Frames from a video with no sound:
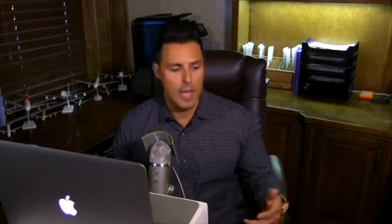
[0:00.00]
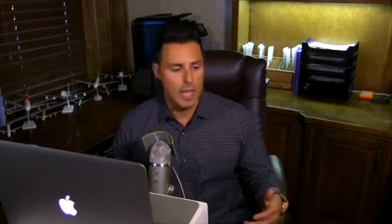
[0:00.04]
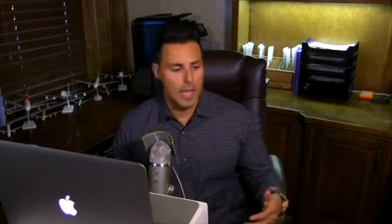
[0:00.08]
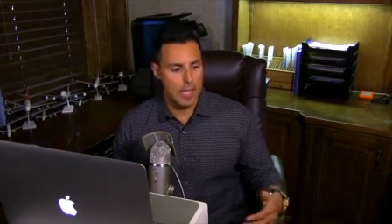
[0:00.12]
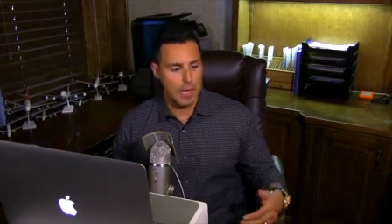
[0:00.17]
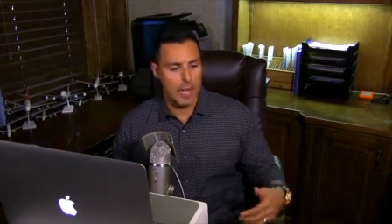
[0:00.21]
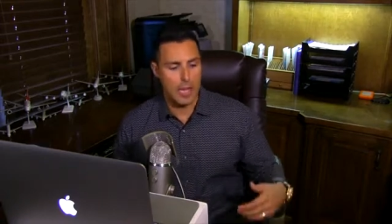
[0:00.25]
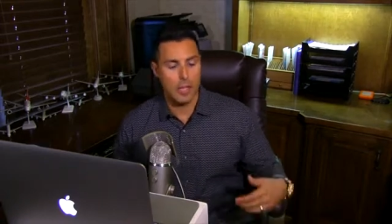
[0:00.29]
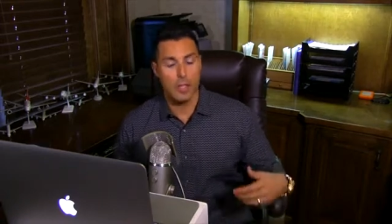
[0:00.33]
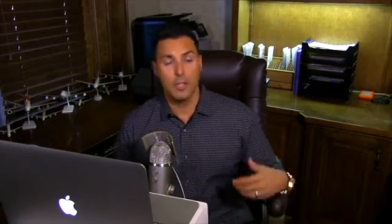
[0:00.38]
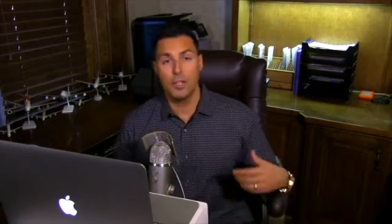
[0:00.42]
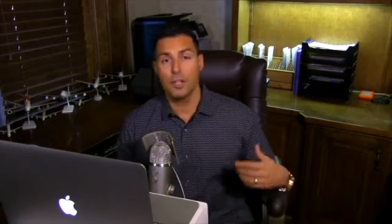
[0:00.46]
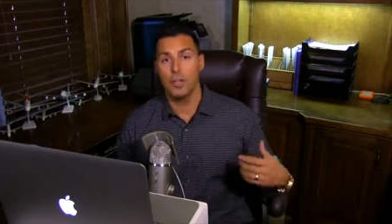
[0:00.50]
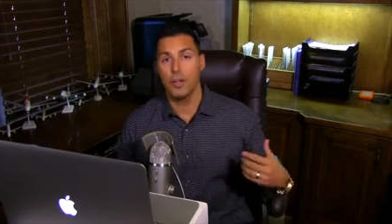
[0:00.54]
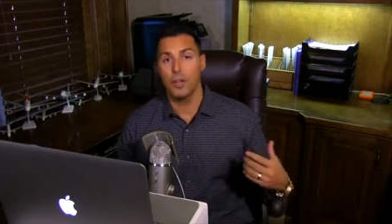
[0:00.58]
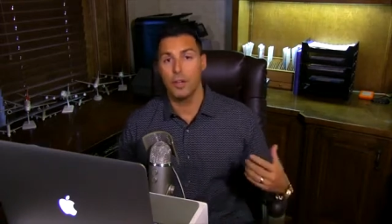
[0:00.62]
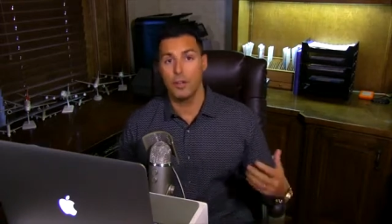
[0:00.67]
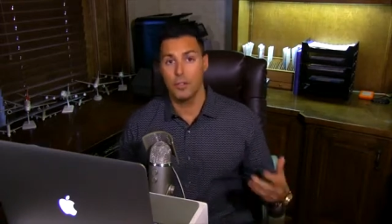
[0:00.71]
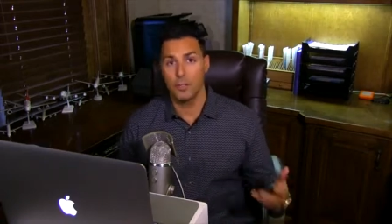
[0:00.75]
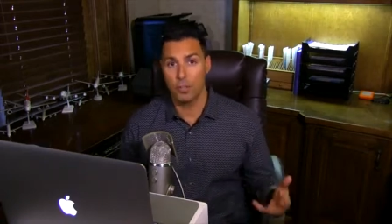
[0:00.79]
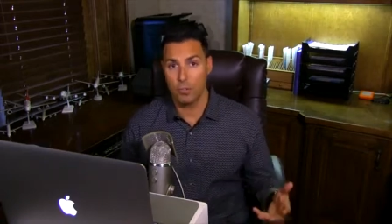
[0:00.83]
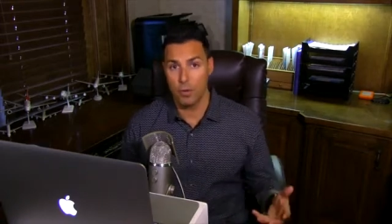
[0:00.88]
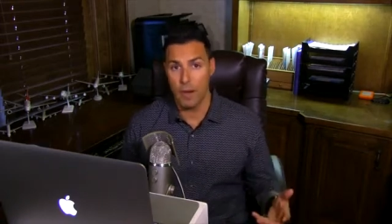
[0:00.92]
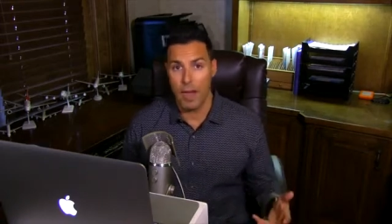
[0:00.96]
and how you can
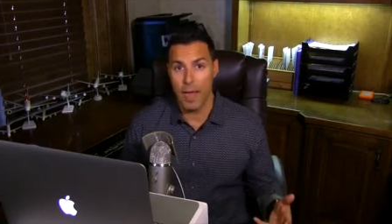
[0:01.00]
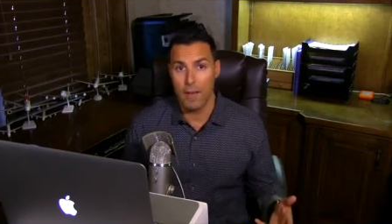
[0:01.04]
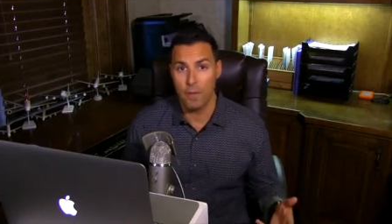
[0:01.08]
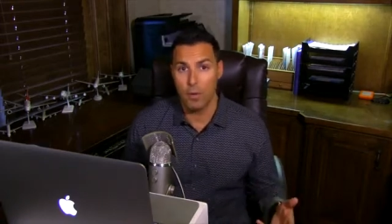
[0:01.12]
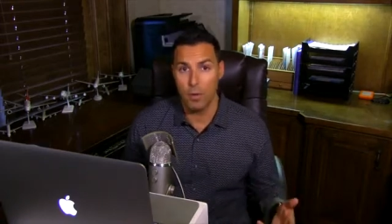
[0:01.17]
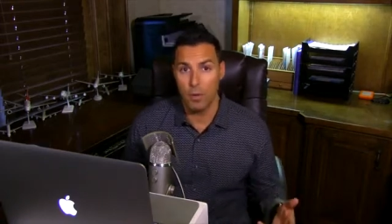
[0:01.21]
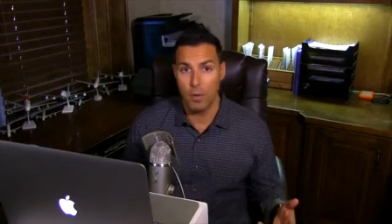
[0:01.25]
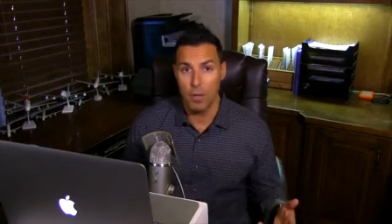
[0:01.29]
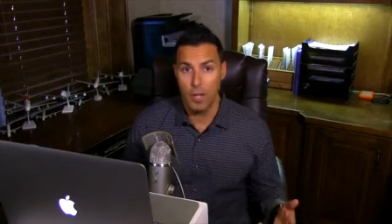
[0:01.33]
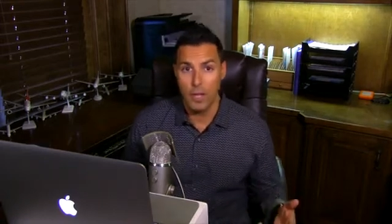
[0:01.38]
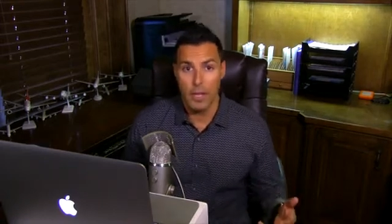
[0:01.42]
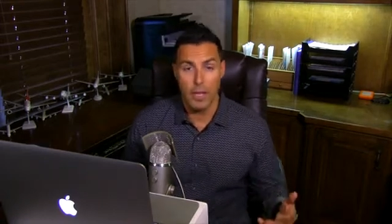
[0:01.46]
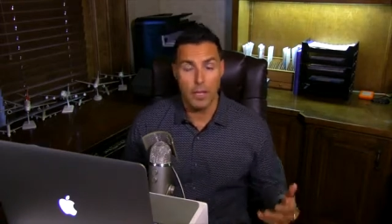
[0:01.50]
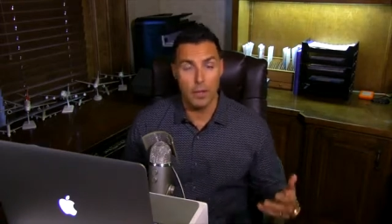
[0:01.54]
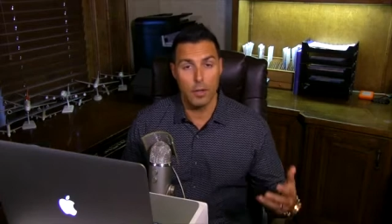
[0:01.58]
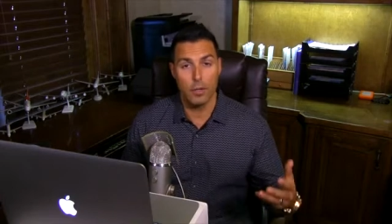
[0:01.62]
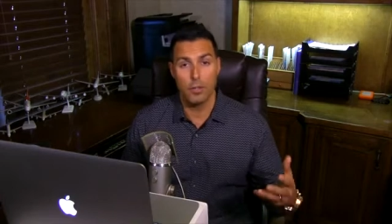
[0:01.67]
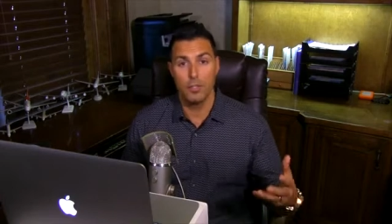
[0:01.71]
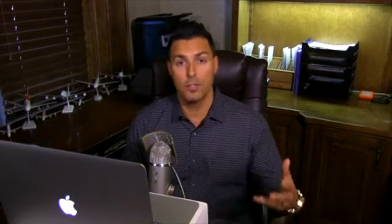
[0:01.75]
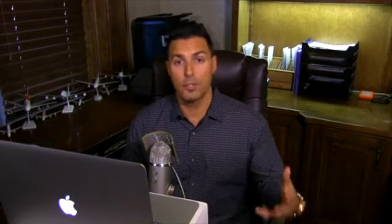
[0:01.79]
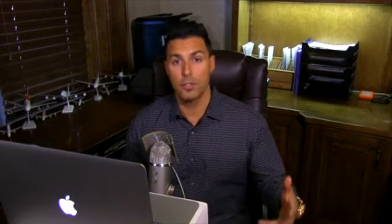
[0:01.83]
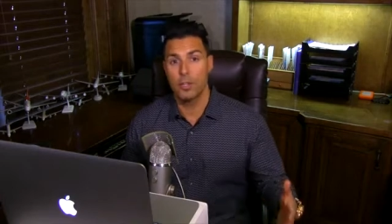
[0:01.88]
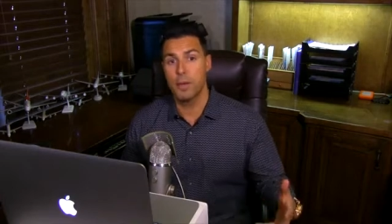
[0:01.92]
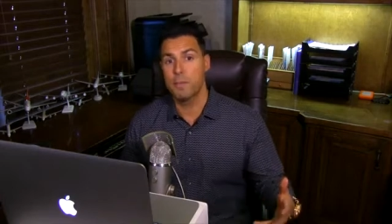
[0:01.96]
earn travel and
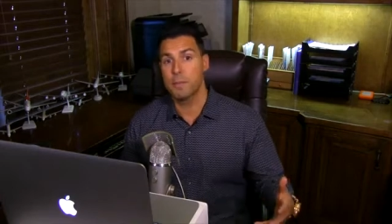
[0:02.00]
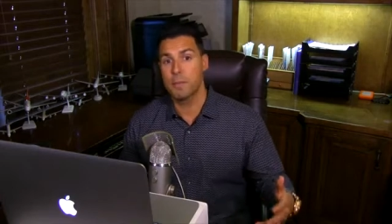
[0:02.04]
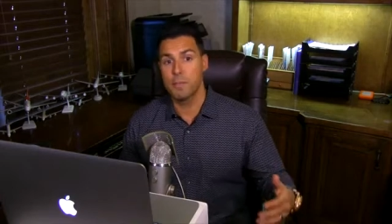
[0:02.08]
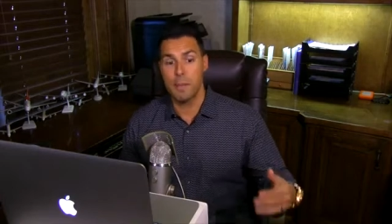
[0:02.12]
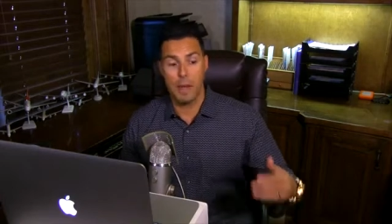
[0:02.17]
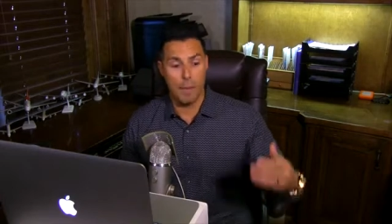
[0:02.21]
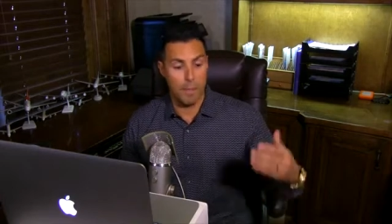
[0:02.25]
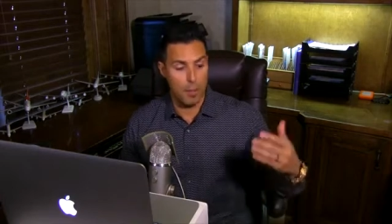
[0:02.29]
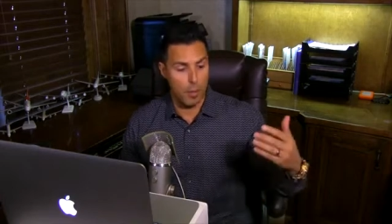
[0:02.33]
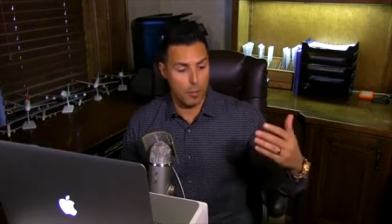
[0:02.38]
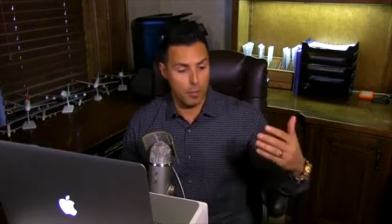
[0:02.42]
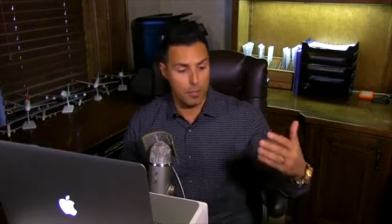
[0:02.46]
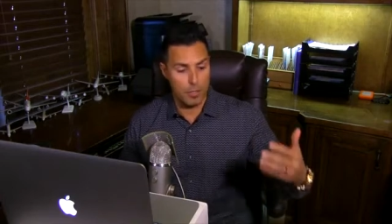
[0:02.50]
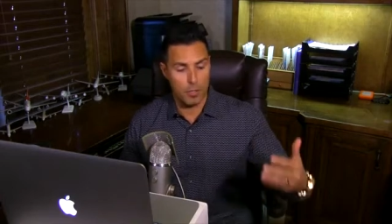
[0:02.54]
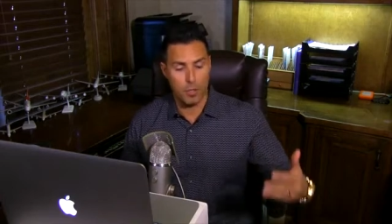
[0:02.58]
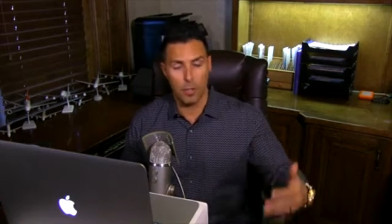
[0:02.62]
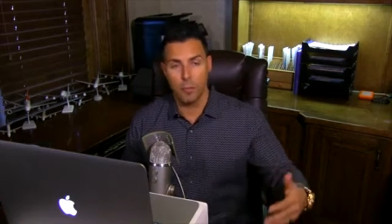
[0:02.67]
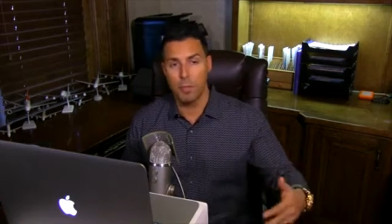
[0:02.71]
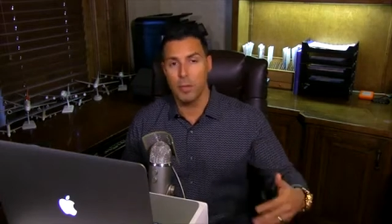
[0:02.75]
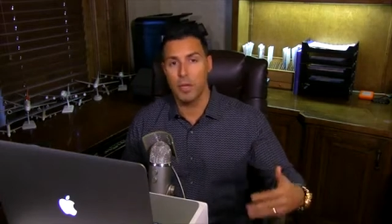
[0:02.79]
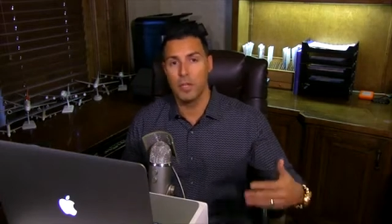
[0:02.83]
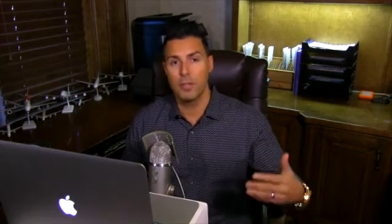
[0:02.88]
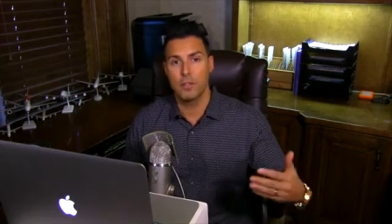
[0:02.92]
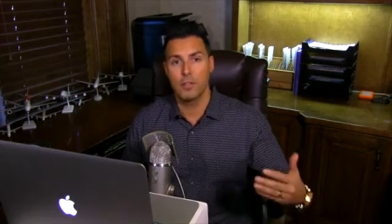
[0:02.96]
earn trips by posting
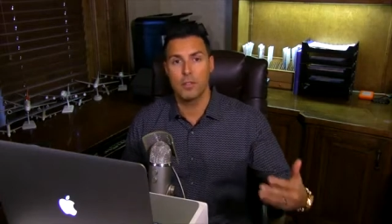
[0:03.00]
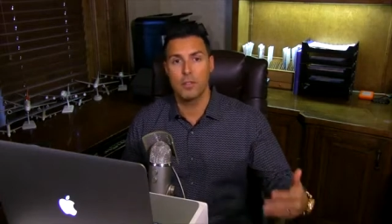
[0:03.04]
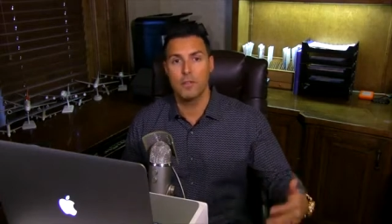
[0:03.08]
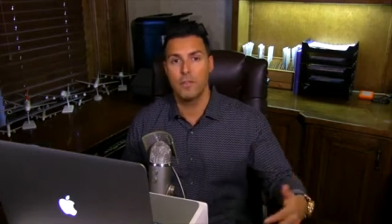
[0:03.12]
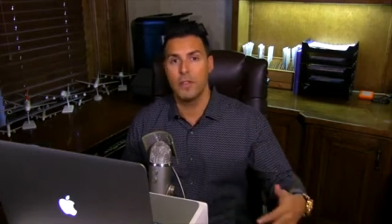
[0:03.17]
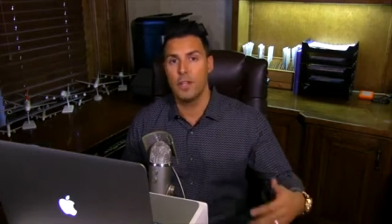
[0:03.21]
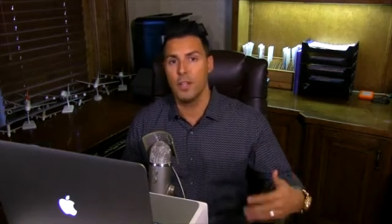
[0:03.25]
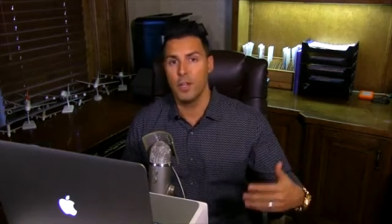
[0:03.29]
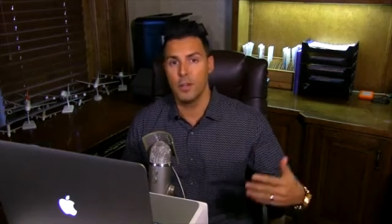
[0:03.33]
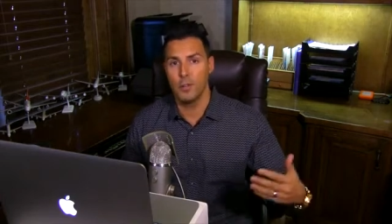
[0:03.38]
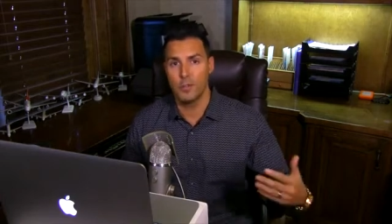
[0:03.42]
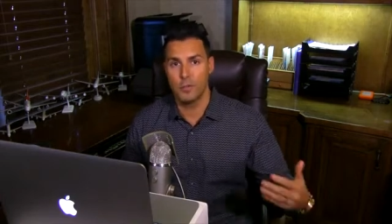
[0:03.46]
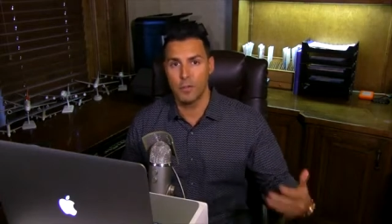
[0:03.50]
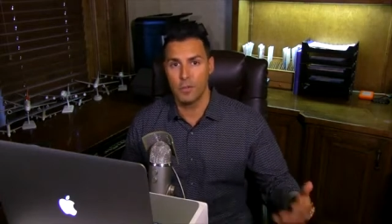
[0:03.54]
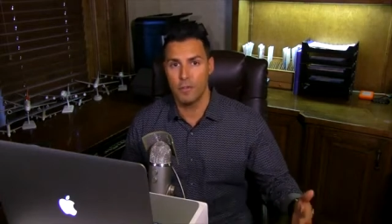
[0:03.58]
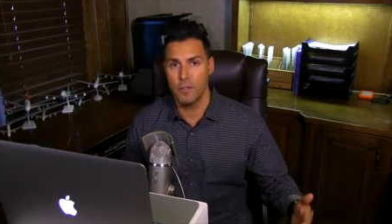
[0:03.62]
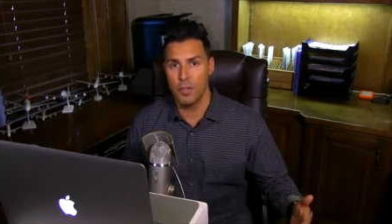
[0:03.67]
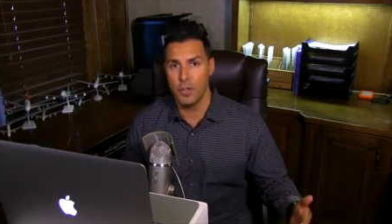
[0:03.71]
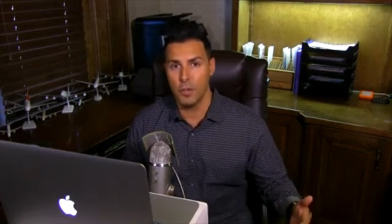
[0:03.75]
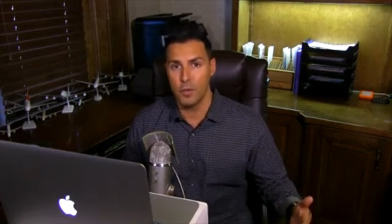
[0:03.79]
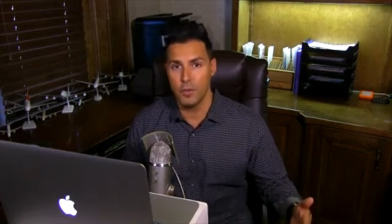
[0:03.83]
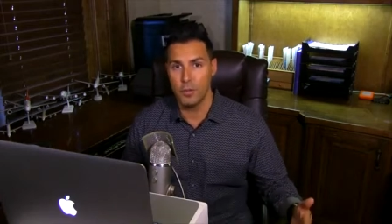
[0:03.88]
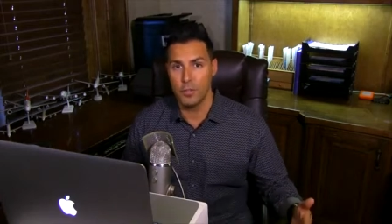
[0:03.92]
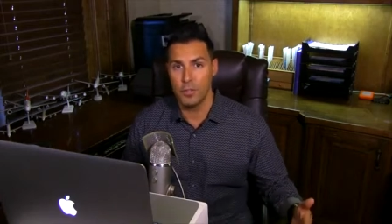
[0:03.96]
your pictures, videos,
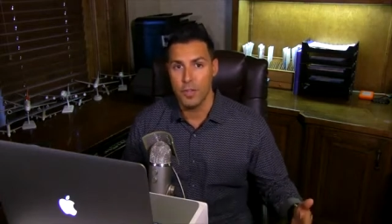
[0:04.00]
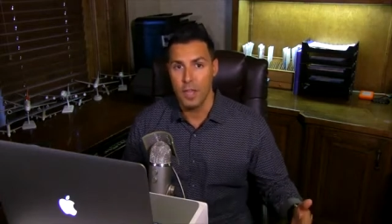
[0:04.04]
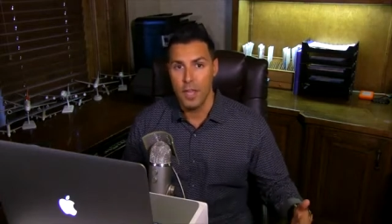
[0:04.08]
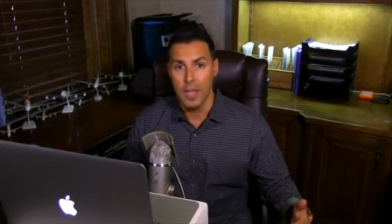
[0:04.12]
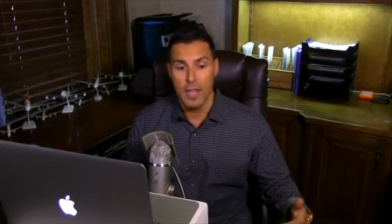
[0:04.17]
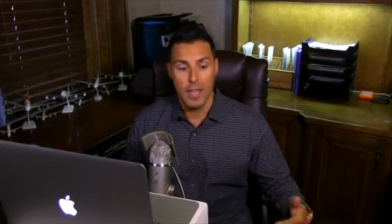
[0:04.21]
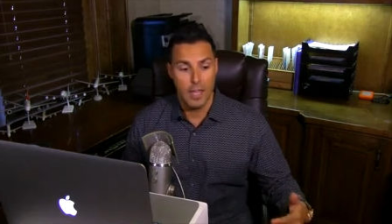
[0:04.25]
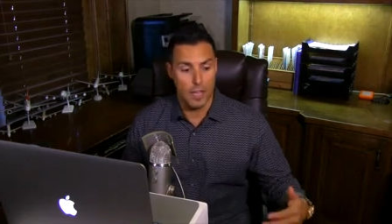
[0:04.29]
reviews.